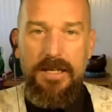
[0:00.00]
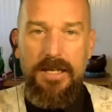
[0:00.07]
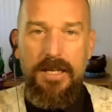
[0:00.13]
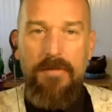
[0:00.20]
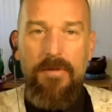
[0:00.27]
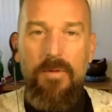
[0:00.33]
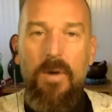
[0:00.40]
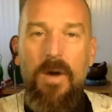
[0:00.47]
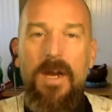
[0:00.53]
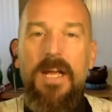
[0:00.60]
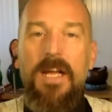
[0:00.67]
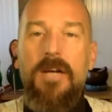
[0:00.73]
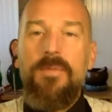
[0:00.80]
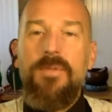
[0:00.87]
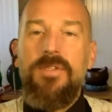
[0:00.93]
If you want to
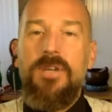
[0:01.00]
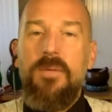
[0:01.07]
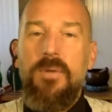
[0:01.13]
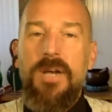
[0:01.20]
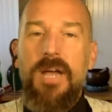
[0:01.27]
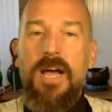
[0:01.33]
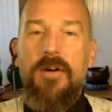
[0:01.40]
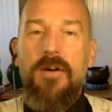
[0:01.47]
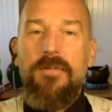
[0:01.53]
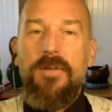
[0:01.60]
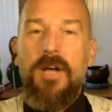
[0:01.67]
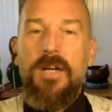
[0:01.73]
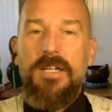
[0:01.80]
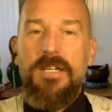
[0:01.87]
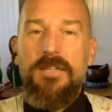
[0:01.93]
help someone out of
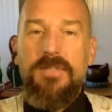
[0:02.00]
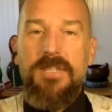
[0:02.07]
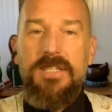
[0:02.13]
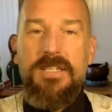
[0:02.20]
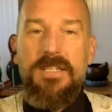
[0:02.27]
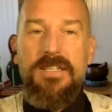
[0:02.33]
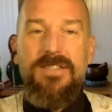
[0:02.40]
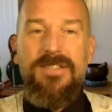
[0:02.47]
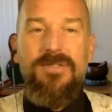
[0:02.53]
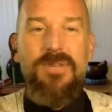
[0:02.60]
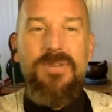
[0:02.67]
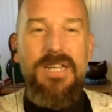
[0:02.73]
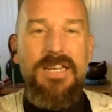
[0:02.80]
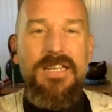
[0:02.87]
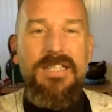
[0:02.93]
cognitive dissonance, you
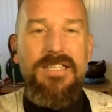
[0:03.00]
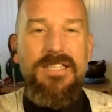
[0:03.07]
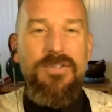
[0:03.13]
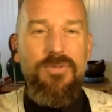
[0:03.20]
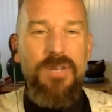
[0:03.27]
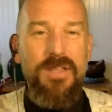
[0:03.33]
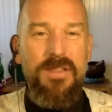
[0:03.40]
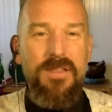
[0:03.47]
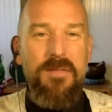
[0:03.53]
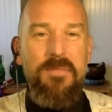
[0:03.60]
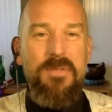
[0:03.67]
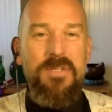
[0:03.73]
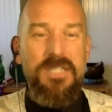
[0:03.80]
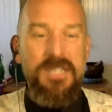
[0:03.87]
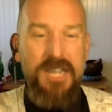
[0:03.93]
need to treat them
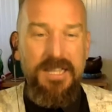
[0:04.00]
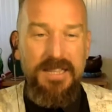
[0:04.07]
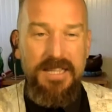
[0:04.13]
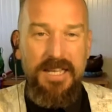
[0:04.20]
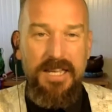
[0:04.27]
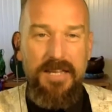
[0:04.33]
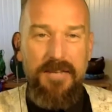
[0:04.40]
gently.